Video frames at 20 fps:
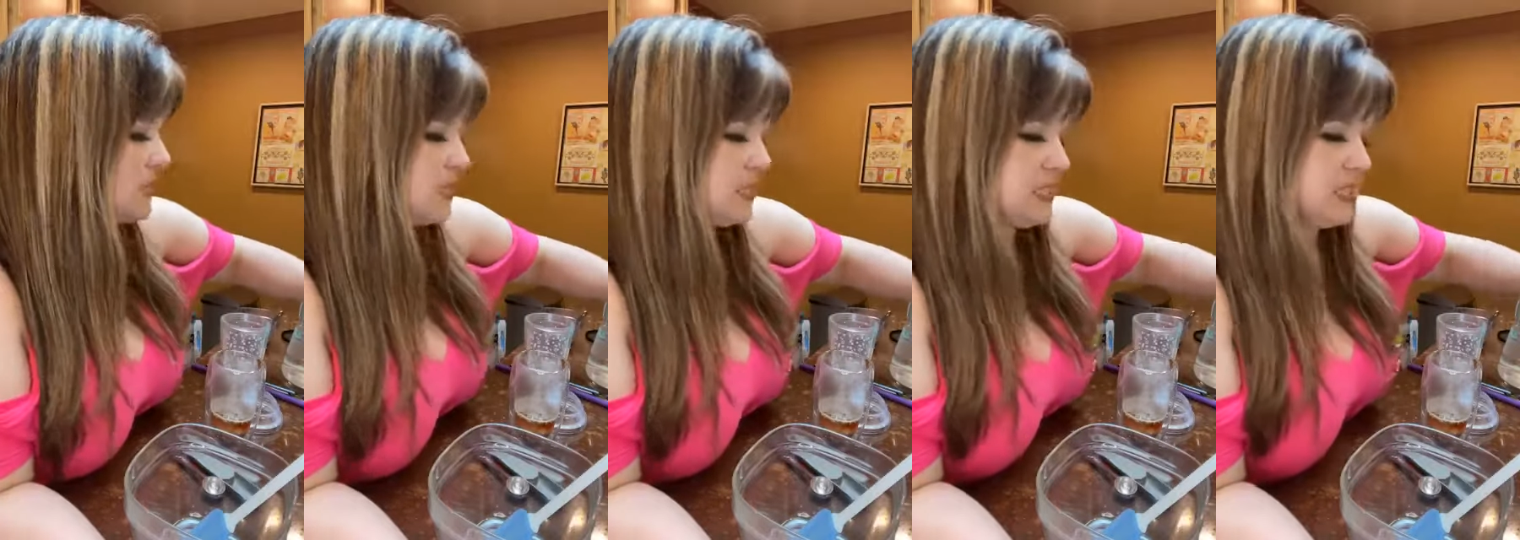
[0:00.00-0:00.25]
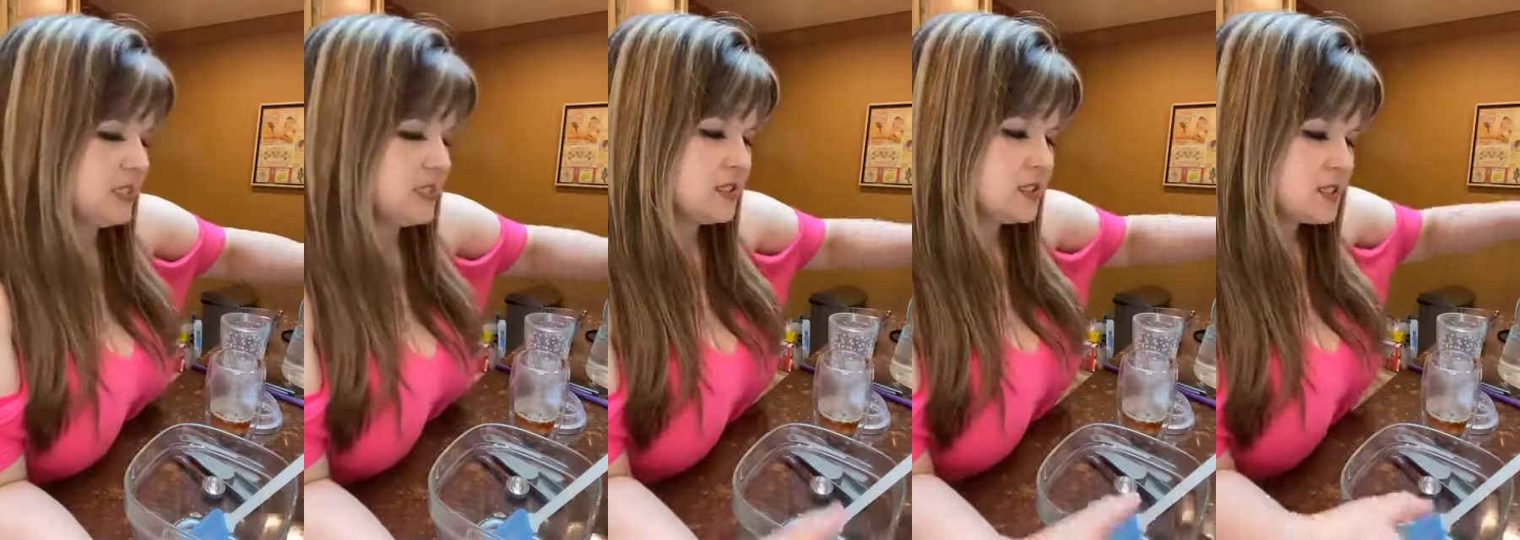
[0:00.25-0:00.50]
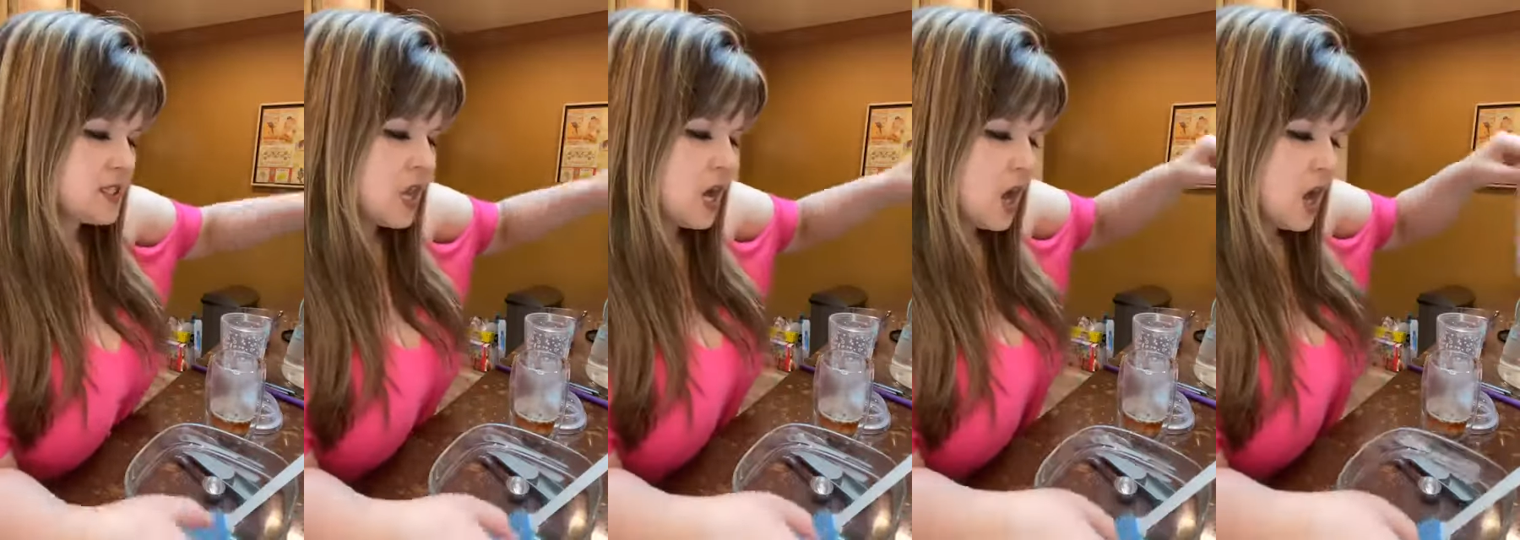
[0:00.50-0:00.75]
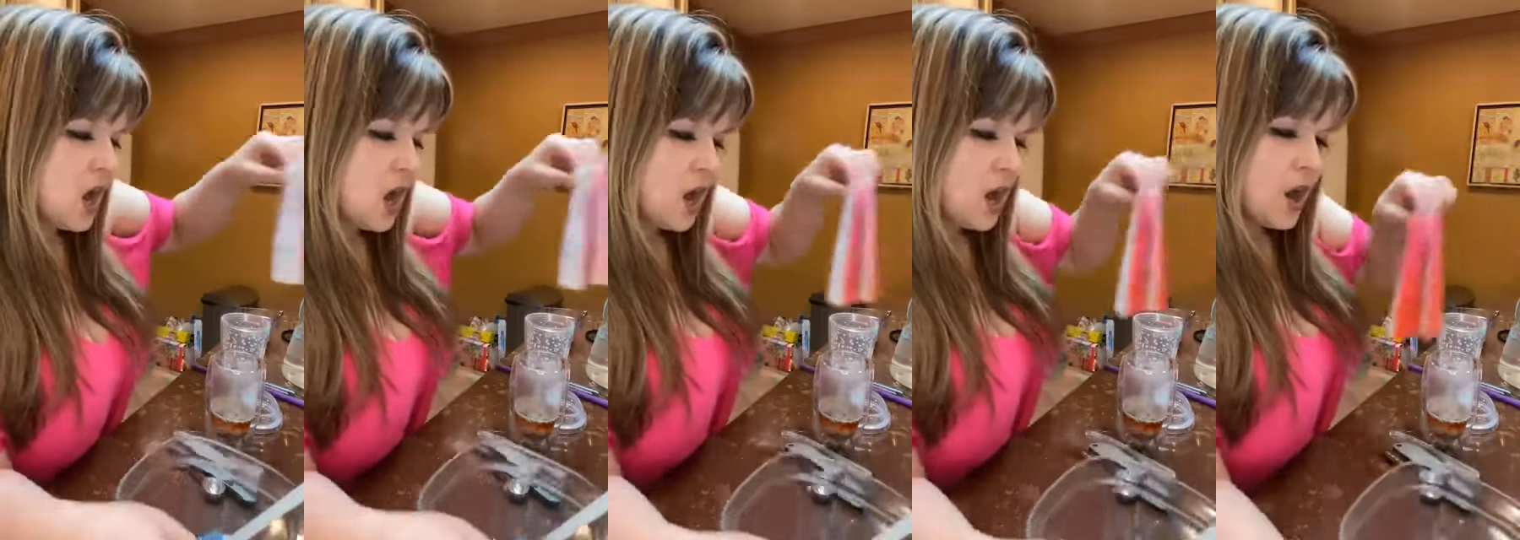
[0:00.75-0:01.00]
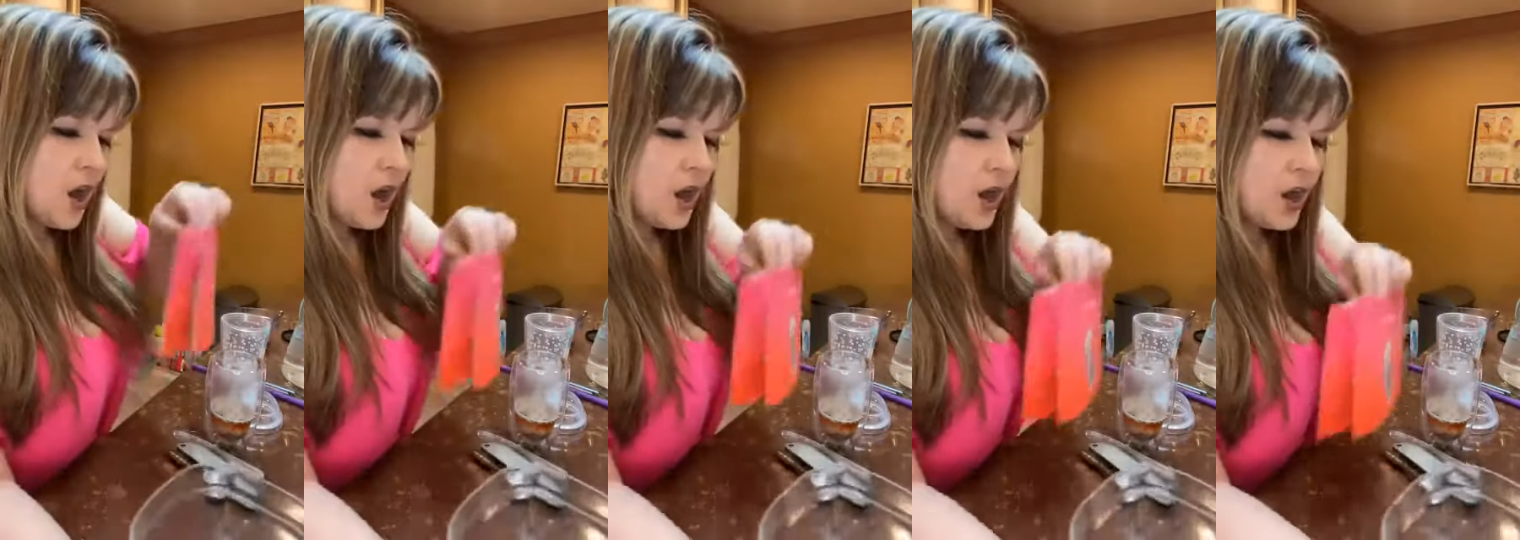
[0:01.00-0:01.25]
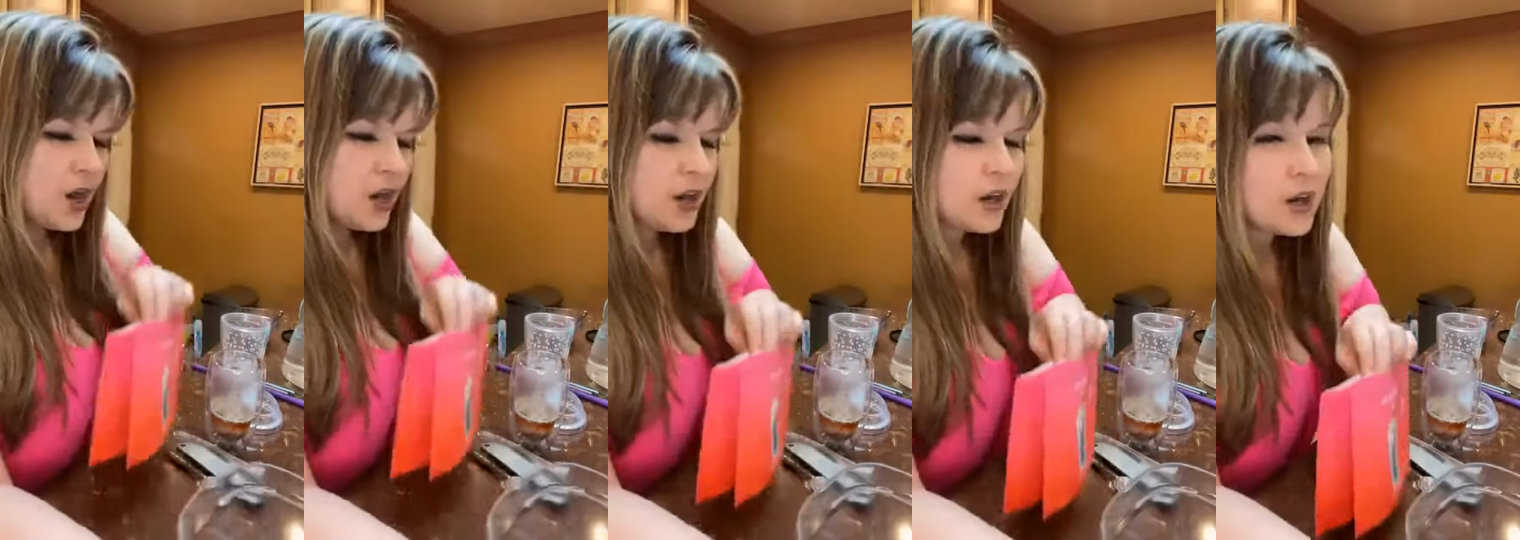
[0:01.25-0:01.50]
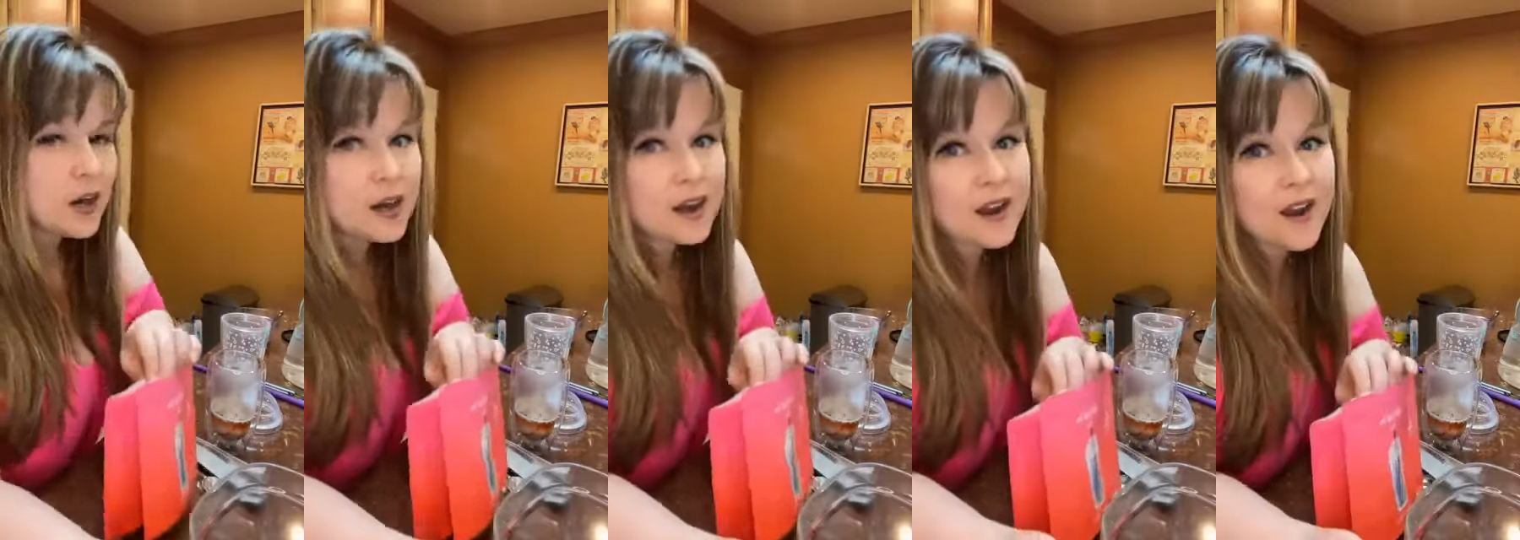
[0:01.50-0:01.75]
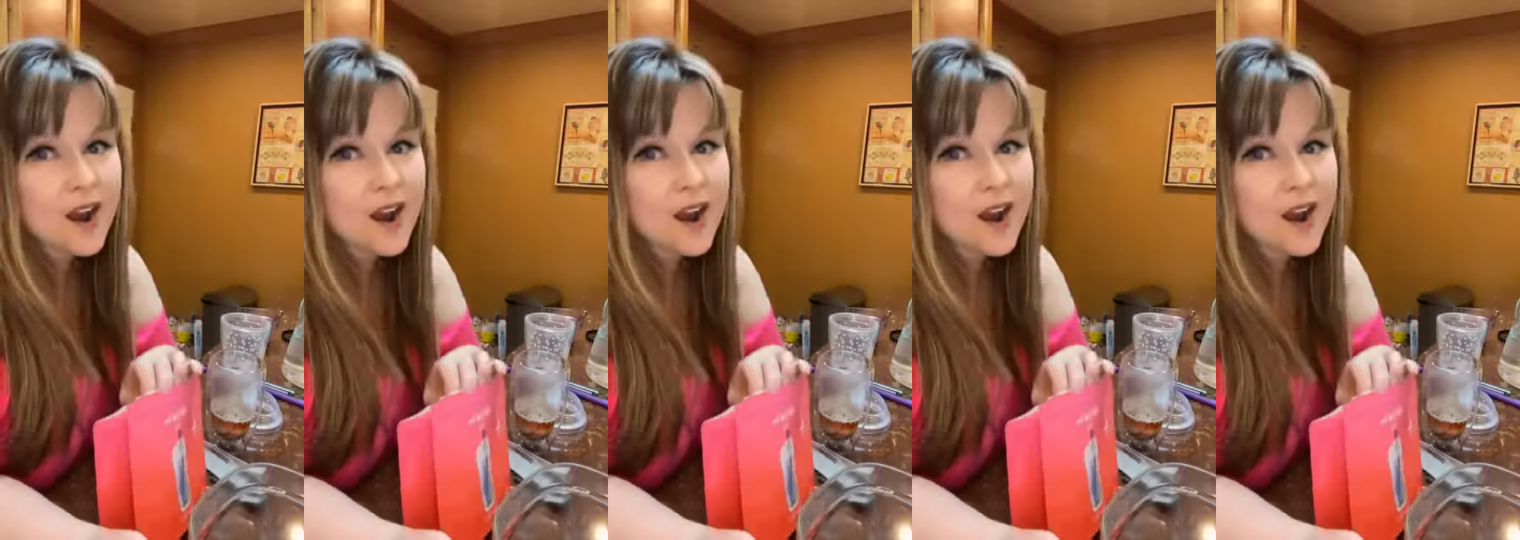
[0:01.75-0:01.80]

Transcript: teas, are